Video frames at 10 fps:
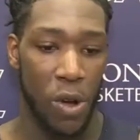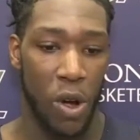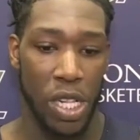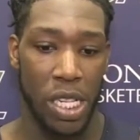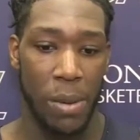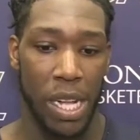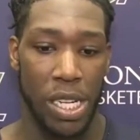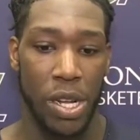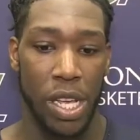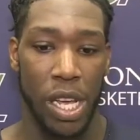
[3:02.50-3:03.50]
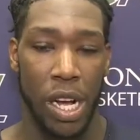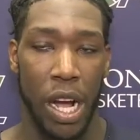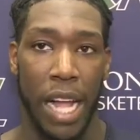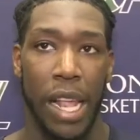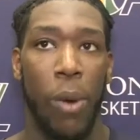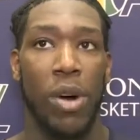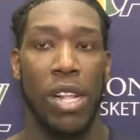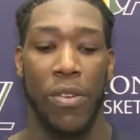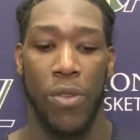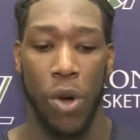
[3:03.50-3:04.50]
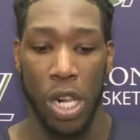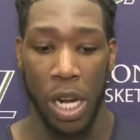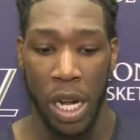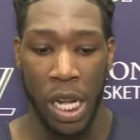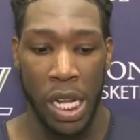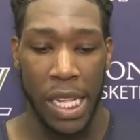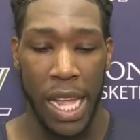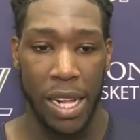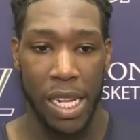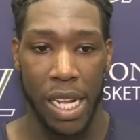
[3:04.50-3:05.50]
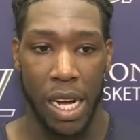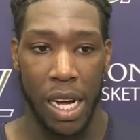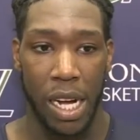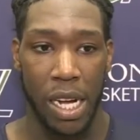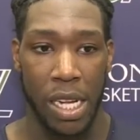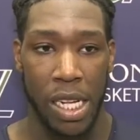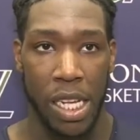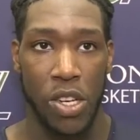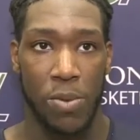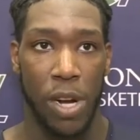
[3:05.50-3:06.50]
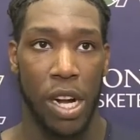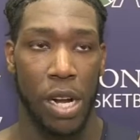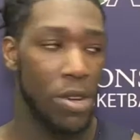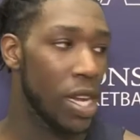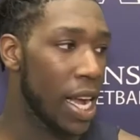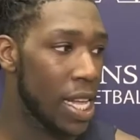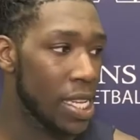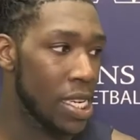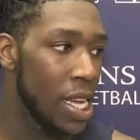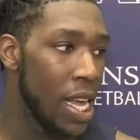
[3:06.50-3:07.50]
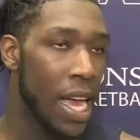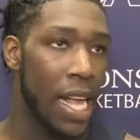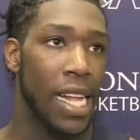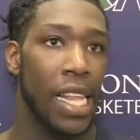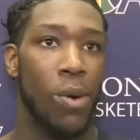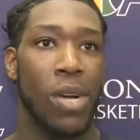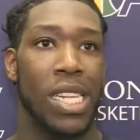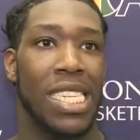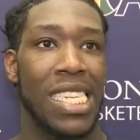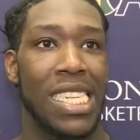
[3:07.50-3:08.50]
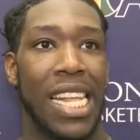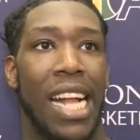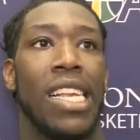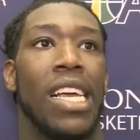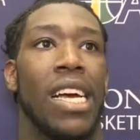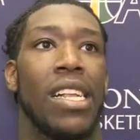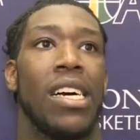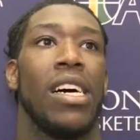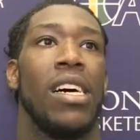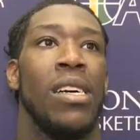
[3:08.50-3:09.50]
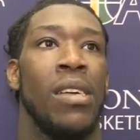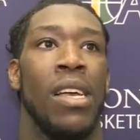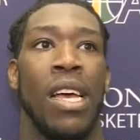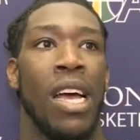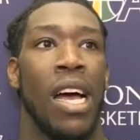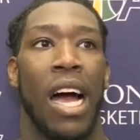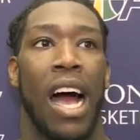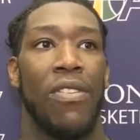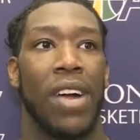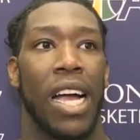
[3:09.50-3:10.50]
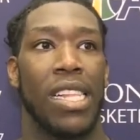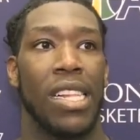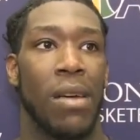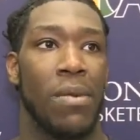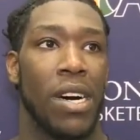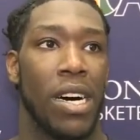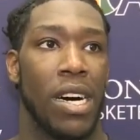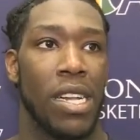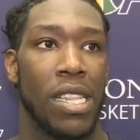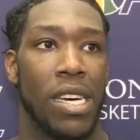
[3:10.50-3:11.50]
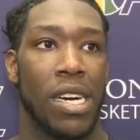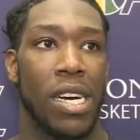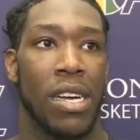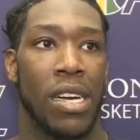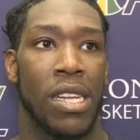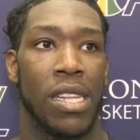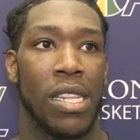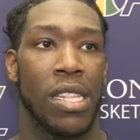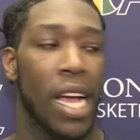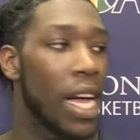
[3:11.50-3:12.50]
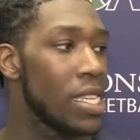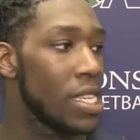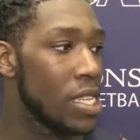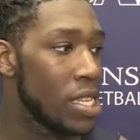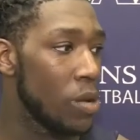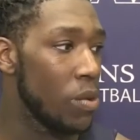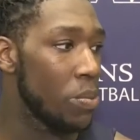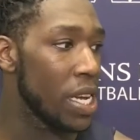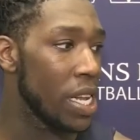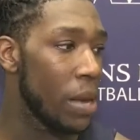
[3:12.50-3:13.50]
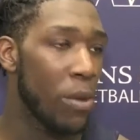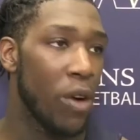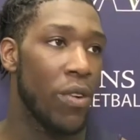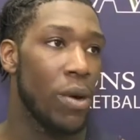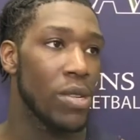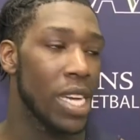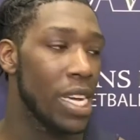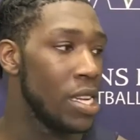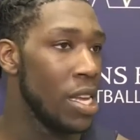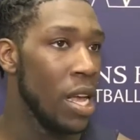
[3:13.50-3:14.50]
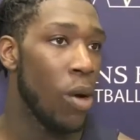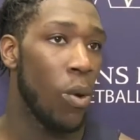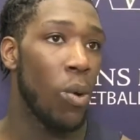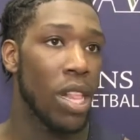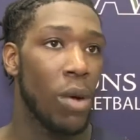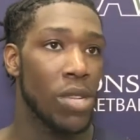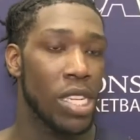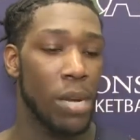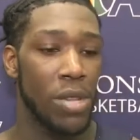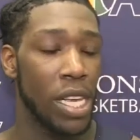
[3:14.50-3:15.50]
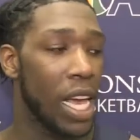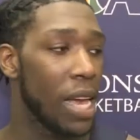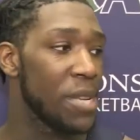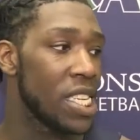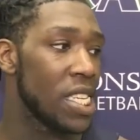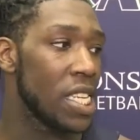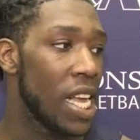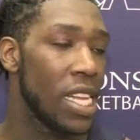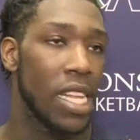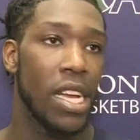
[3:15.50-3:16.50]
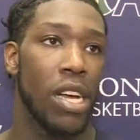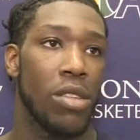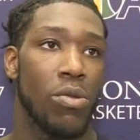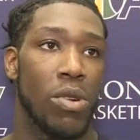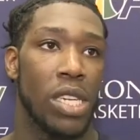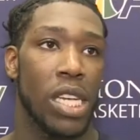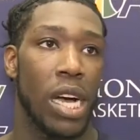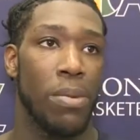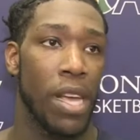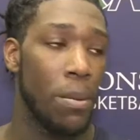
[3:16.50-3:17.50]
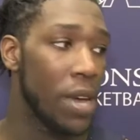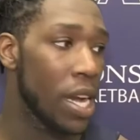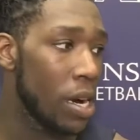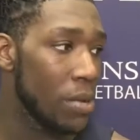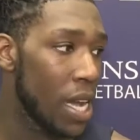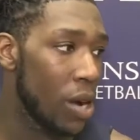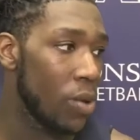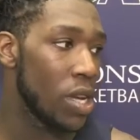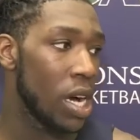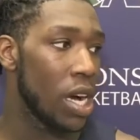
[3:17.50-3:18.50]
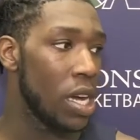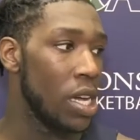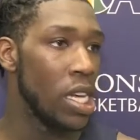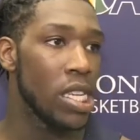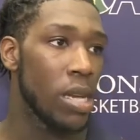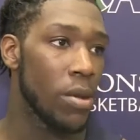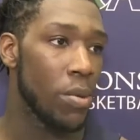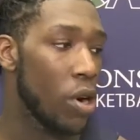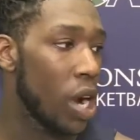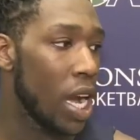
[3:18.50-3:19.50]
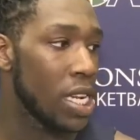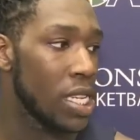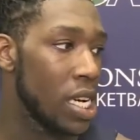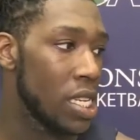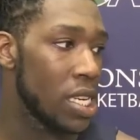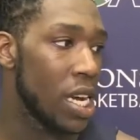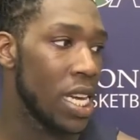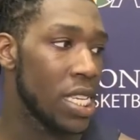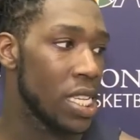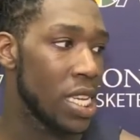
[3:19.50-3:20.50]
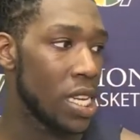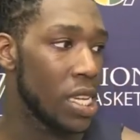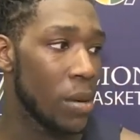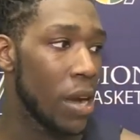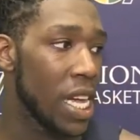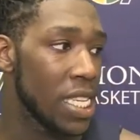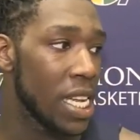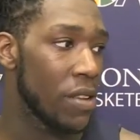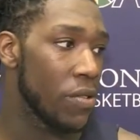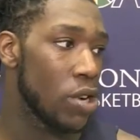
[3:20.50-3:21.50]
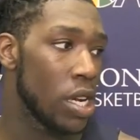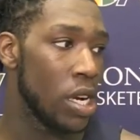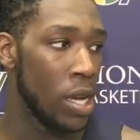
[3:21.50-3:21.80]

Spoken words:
Going into my junior year, I did one in Florida down at Hillsborough Community College, and I did one in Cincinnati at, I forgot the name of the college gym we played in. Both of them was like, well, one of them was a summer league game in Cincinnati, and the other one was playing pickup down with some of the pro guys, John Henson and them guys down in Florida.